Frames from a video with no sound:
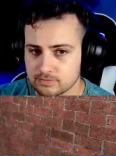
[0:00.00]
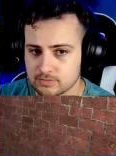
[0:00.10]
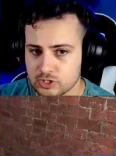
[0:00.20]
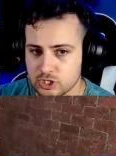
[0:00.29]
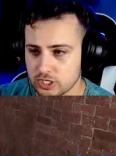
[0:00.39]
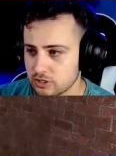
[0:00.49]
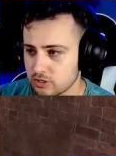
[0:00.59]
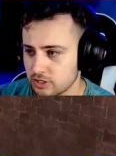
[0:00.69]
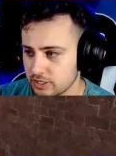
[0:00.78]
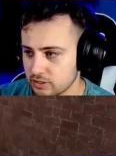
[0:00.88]
Let's check on
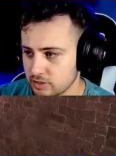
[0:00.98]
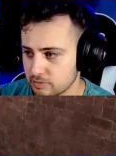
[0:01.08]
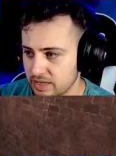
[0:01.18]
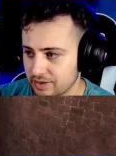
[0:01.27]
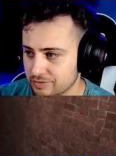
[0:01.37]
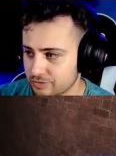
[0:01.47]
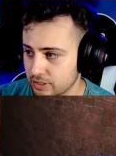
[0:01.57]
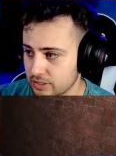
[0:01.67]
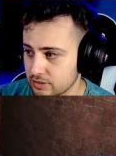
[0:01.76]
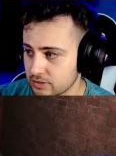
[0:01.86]
our alien pal
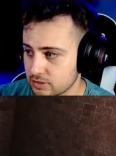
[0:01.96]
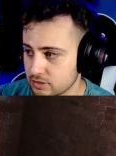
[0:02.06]
friend.